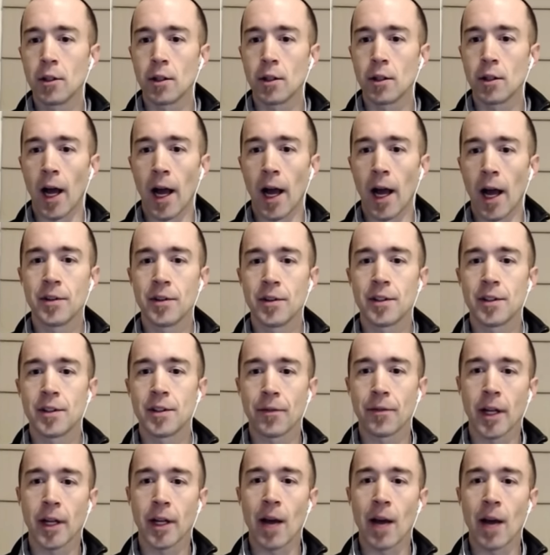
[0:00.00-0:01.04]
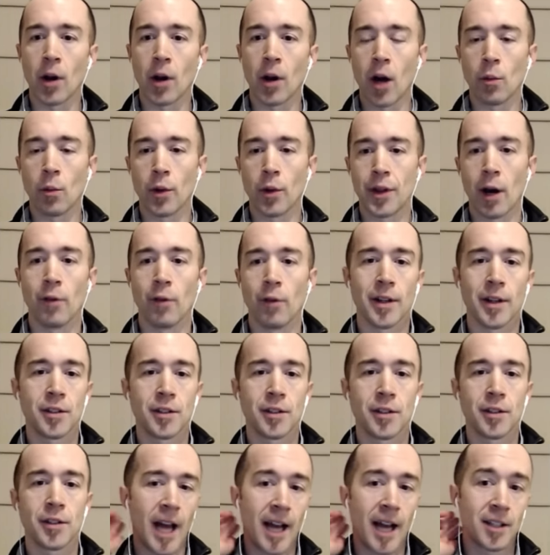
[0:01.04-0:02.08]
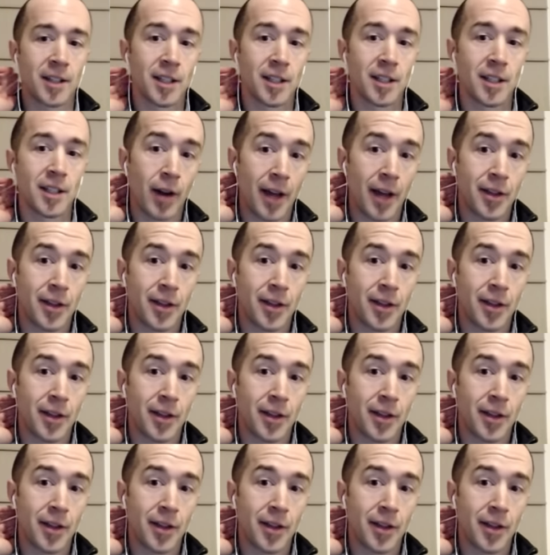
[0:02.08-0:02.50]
Uh, Evans definitely coming on without Vincent Jackson out.